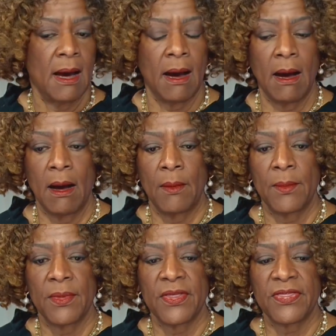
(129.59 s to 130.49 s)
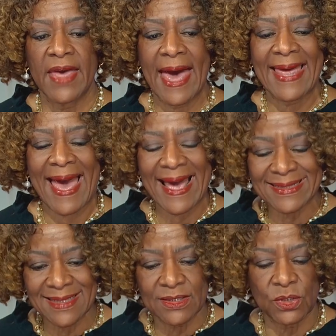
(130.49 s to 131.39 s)
that
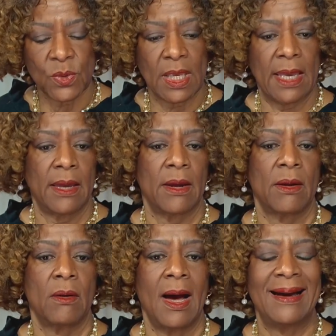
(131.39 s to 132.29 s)
access to care,